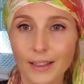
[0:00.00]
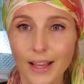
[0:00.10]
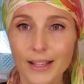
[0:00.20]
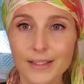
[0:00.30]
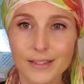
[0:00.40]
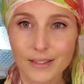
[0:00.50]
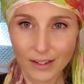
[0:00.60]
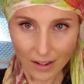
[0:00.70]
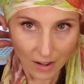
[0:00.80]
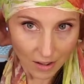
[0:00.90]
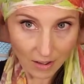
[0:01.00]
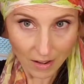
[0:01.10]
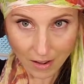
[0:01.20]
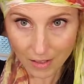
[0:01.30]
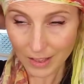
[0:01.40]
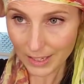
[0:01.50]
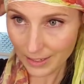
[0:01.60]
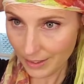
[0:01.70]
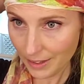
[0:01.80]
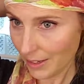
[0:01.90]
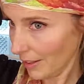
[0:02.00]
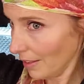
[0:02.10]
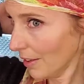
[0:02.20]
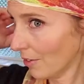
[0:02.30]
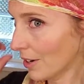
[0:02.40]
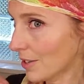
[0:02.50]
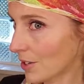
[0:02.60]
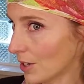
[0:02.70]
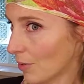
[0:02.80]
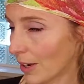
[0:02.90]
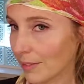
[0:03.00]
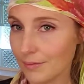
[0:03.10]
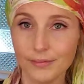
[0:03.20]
that's all there is to it.